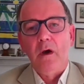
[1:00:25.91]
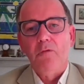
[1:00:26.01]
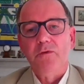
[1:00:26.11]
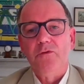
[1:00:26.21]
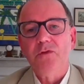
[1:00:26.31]

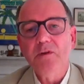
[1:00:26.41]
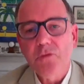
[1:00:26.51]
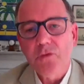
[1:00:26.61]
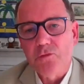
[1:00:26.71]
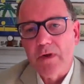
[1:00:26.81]
of the
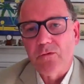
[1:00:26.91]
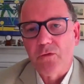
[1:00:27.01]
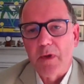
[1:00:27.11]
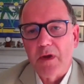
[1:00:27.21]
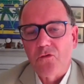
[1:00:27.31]
digital
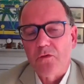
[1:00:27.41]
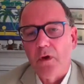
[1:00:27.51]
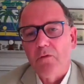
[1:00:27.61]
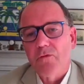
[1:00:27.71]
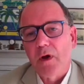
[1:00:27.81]
transformation
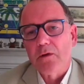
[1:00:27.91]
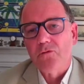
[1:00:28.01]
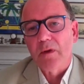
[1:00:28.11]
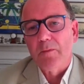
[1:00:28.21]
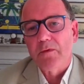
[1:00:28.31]
of colored
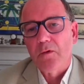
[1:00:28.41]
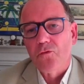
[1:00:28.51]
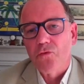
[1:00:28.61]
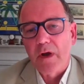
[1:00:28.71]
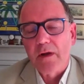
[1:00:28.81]

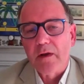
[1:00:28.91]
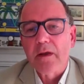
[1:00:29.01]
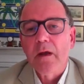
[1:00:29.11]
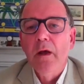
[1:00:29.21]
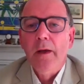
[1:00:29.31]
gemstone
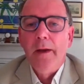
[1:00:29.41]
trading.